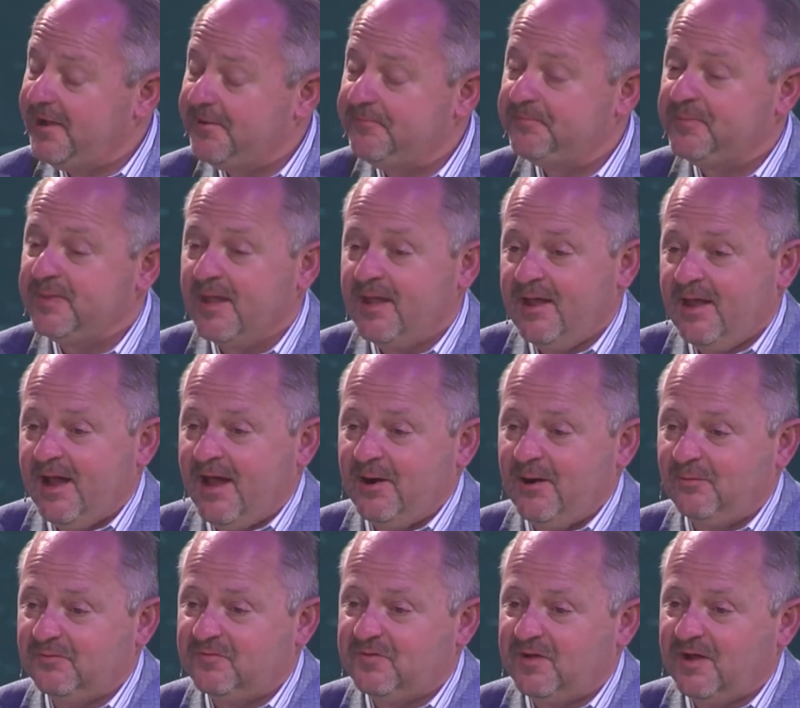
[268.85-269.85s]
And I
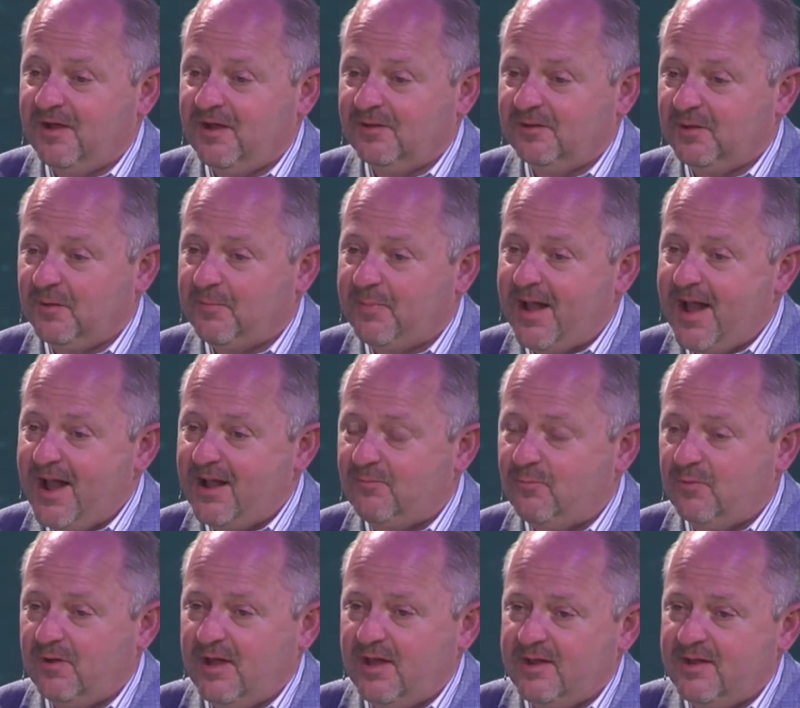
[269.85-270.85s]
don't look
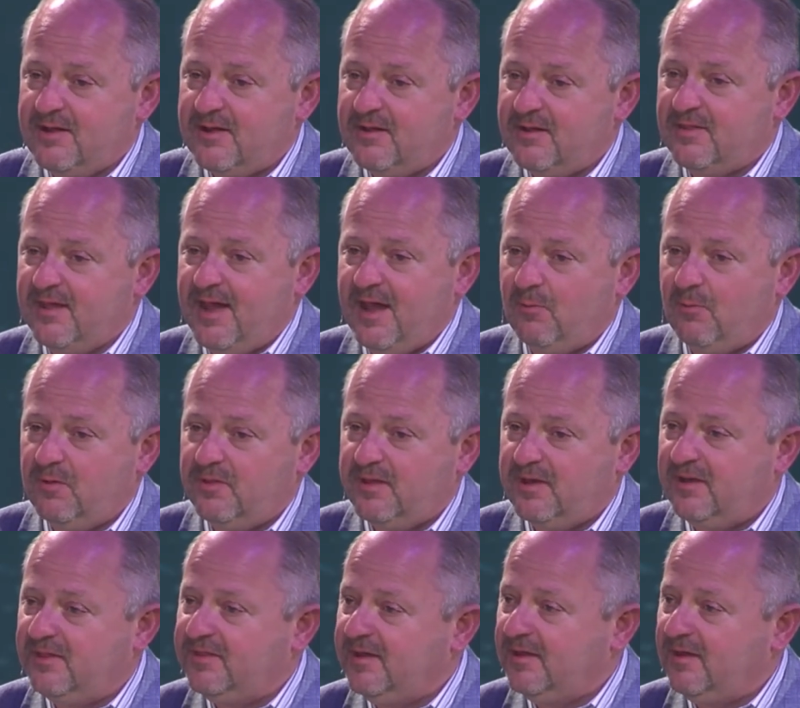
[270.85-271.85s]
back at any of that with
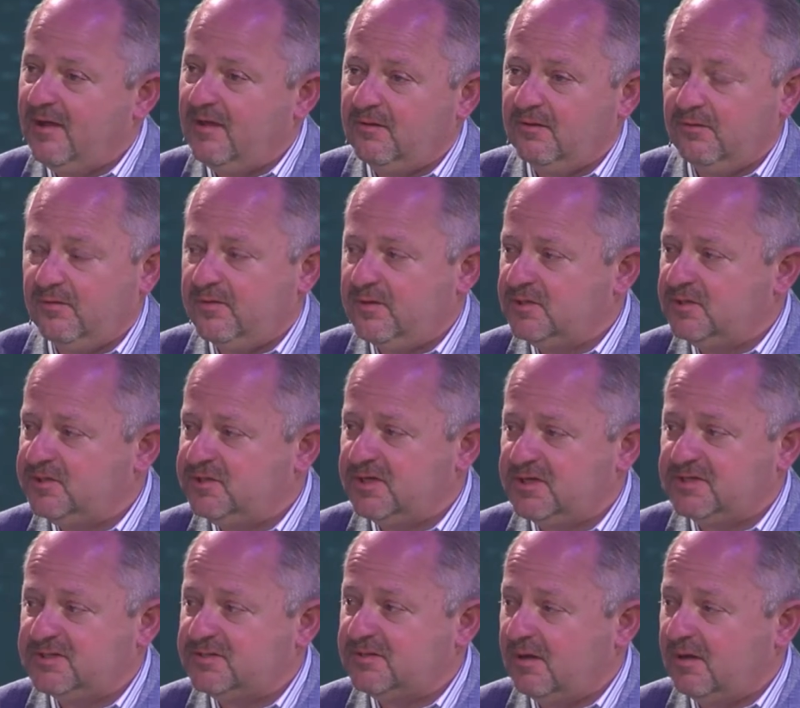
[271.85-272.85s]
anything other than
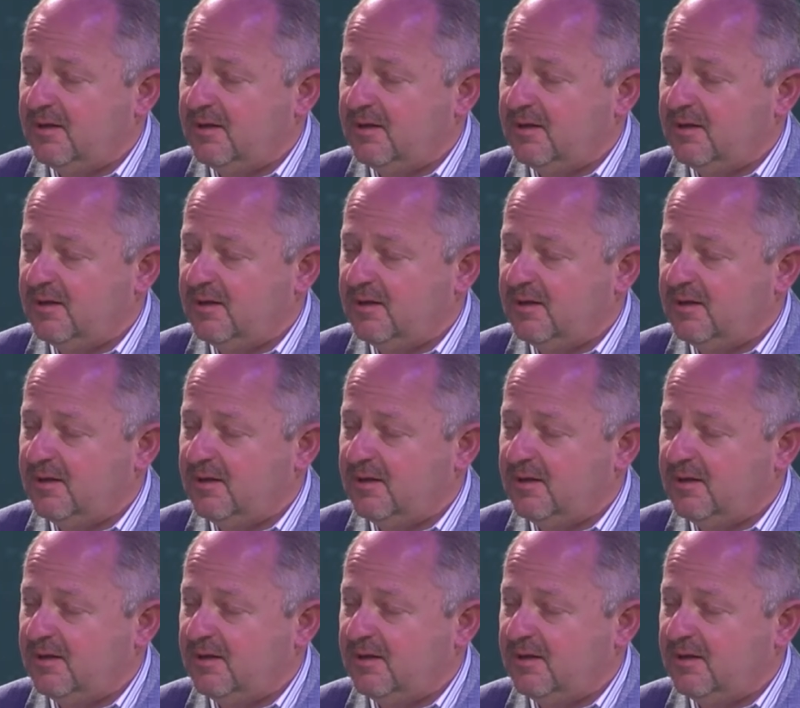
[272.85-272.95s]
just